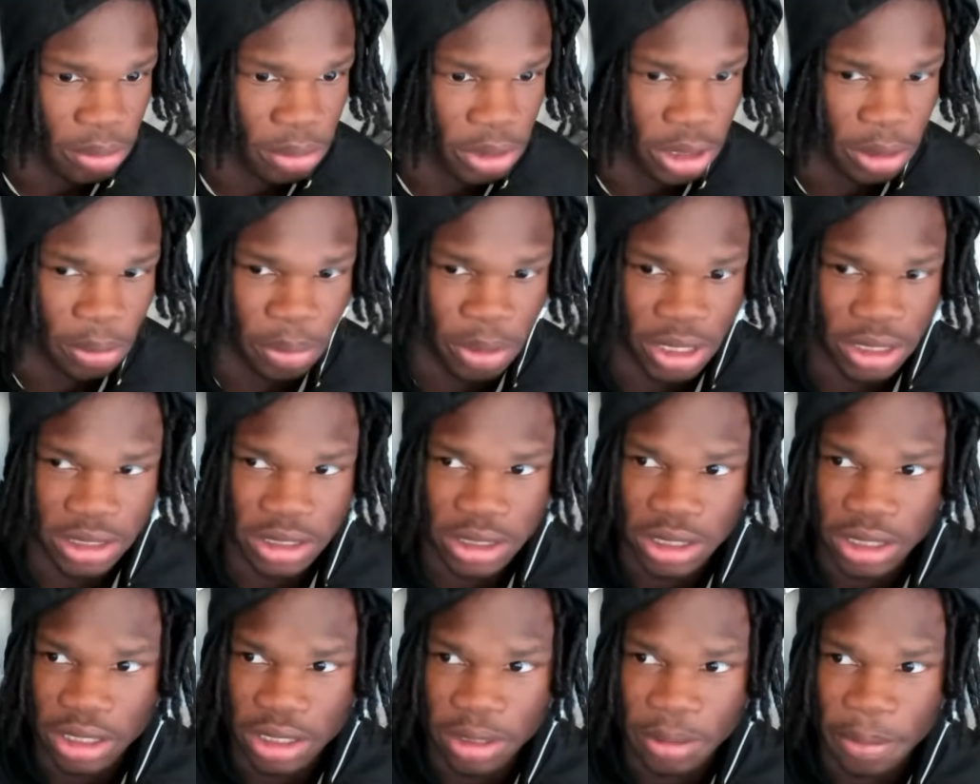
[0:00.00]
be the best
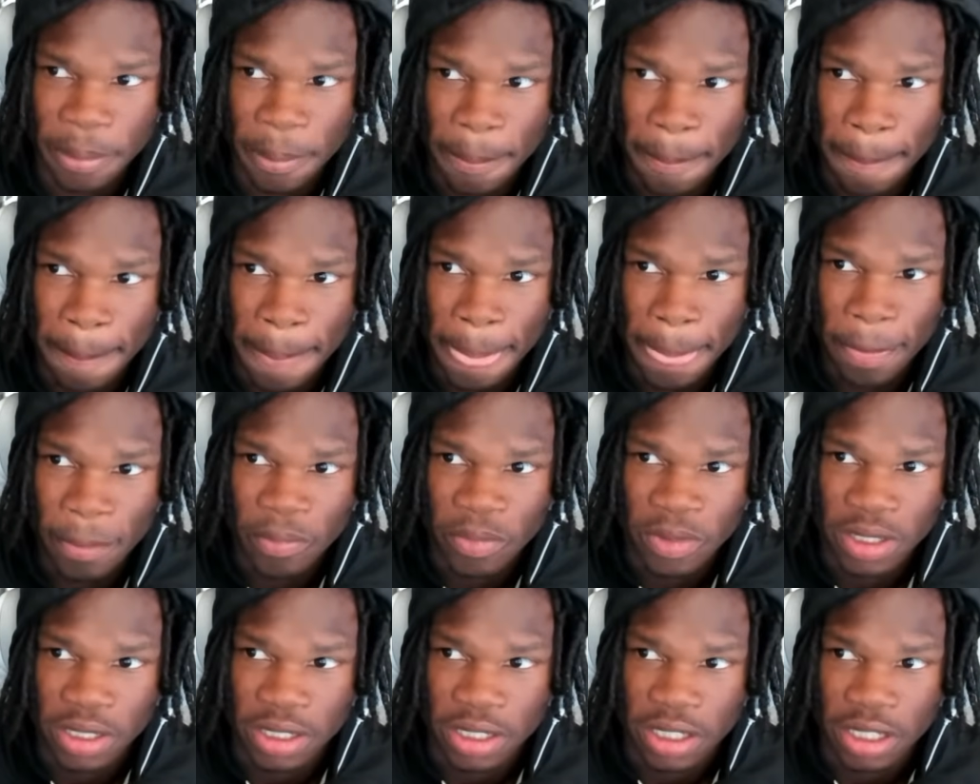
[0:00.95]
team,
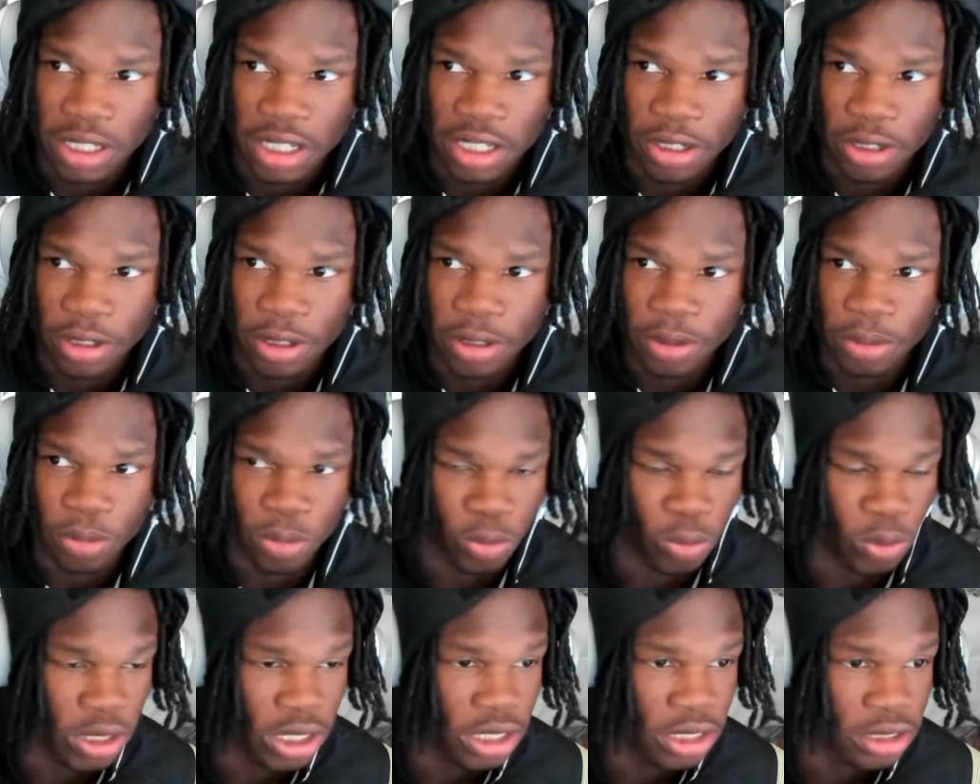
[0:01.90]
and
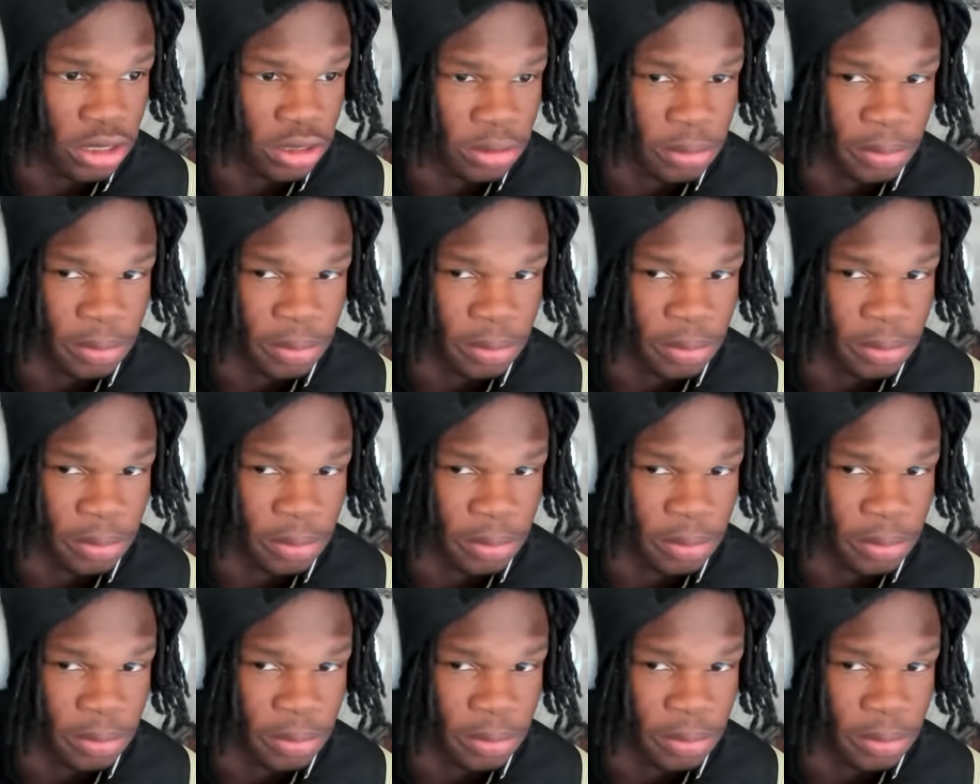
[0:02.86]
win.